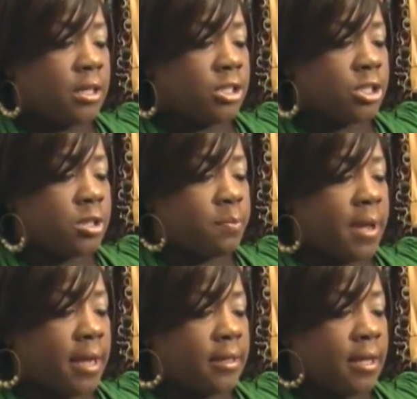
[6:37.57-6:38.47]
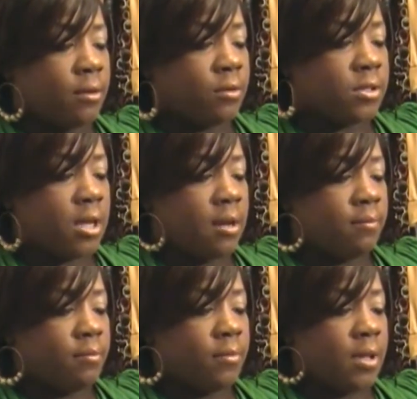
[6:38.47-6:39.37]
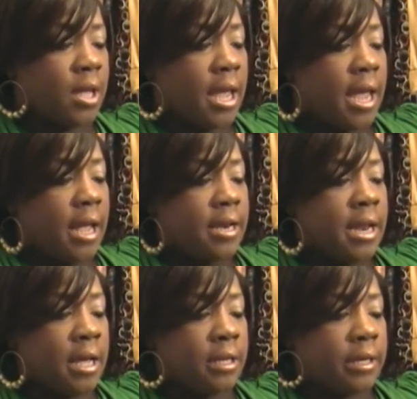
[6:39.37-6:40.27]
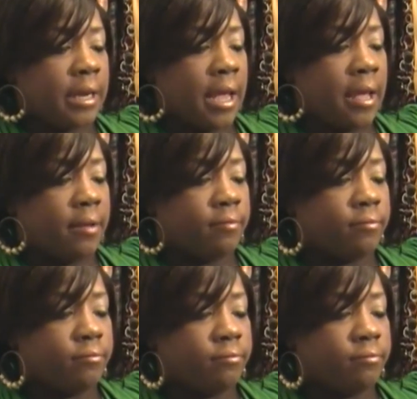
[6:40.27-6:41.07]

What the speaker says: And let's just pack that on top. Now look at that.